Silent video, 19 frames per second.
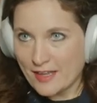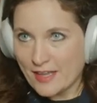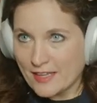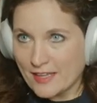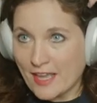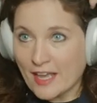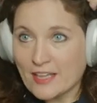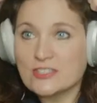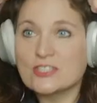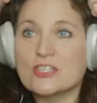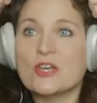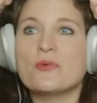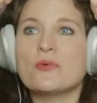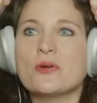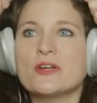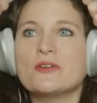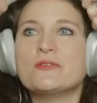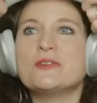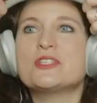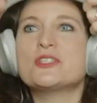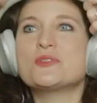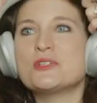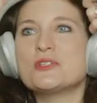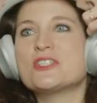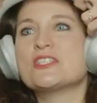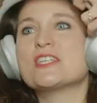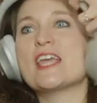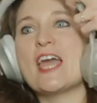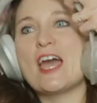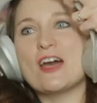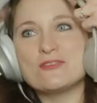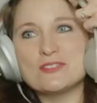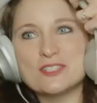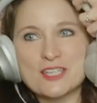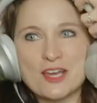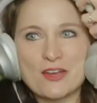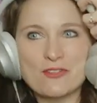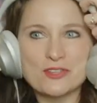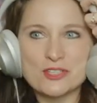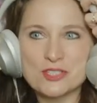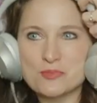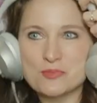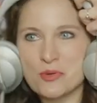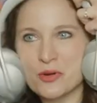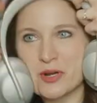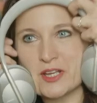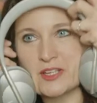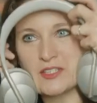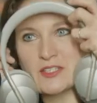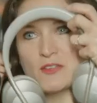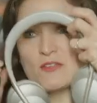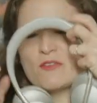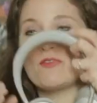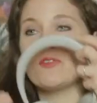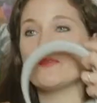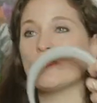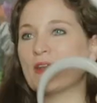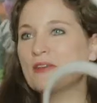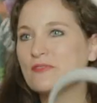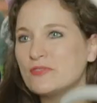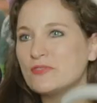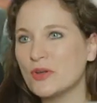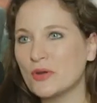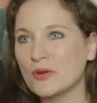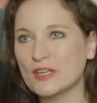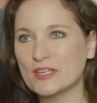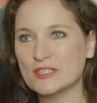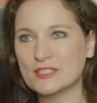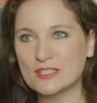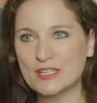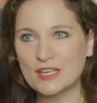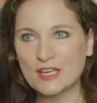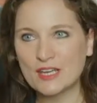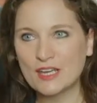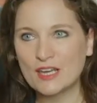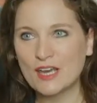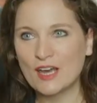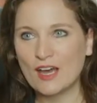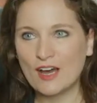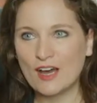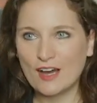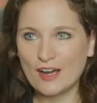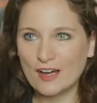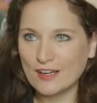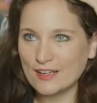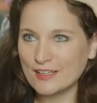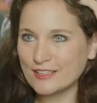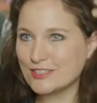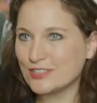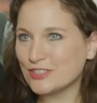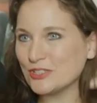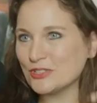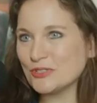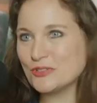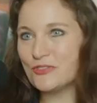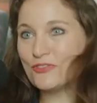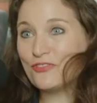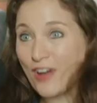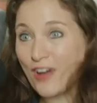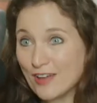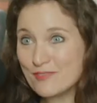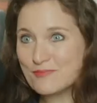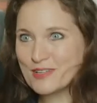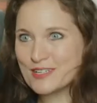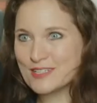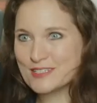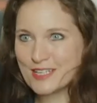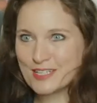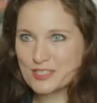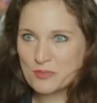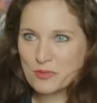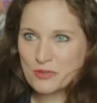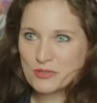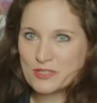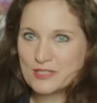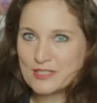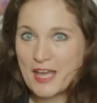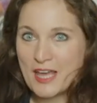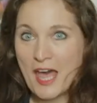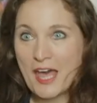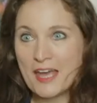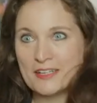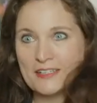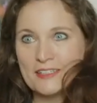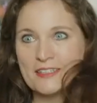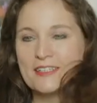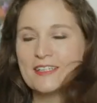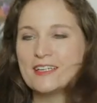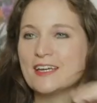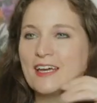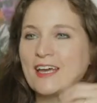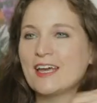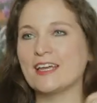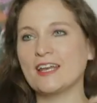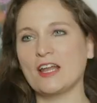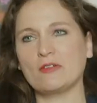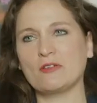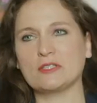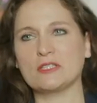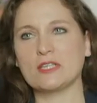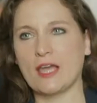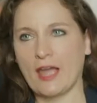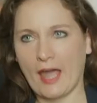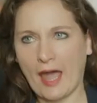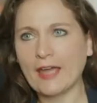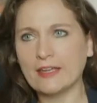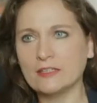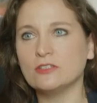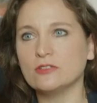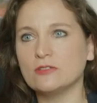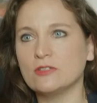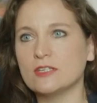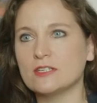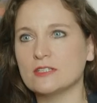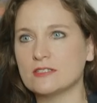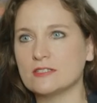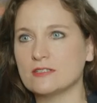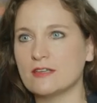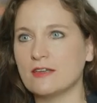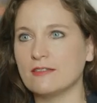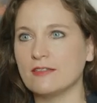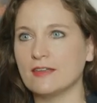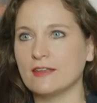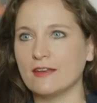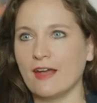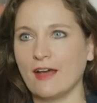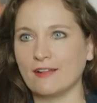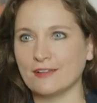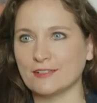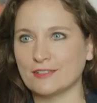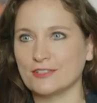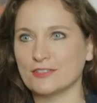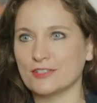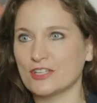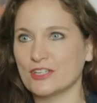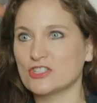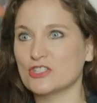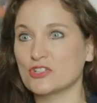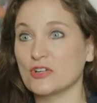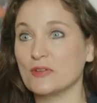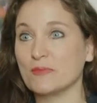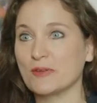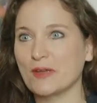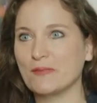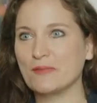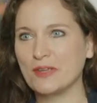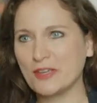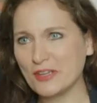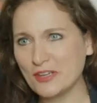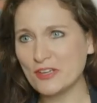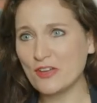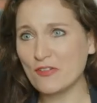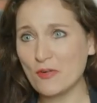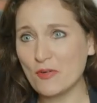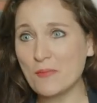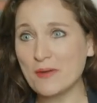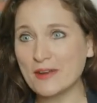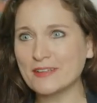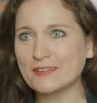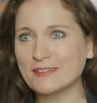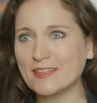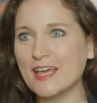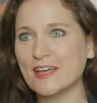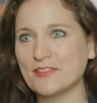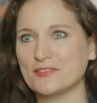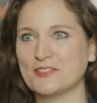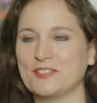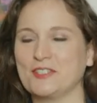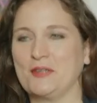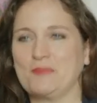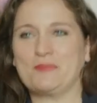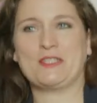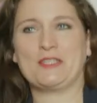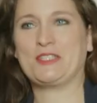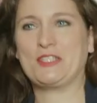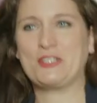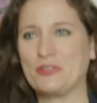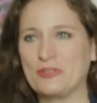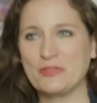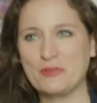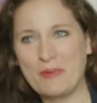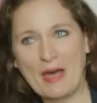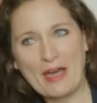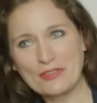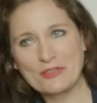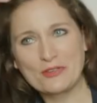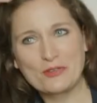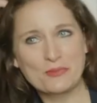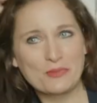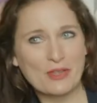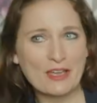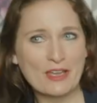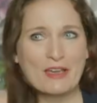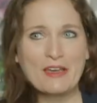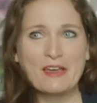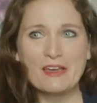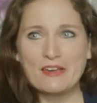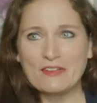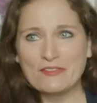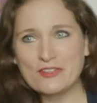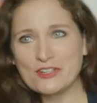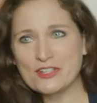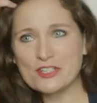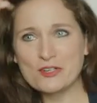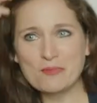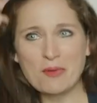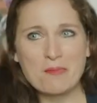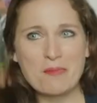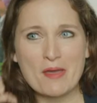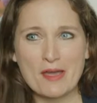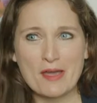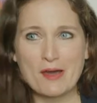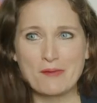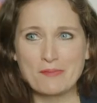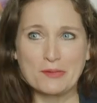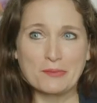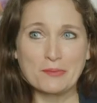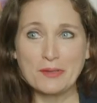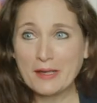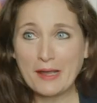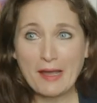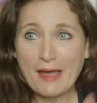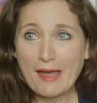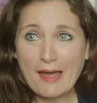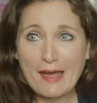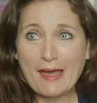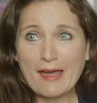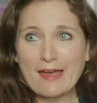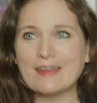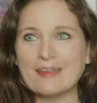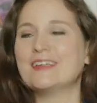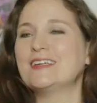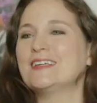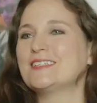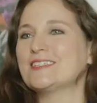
Yeah, so we switched the countdown this morning, as some of you might have noticed, uh, to five minutes as opposed to 10 and I was like, I could do this. And then Alex is like screaming at me, You have a minute left. And I'm like still in the bathroom, like finishing my makeup. And I'm like, Ah.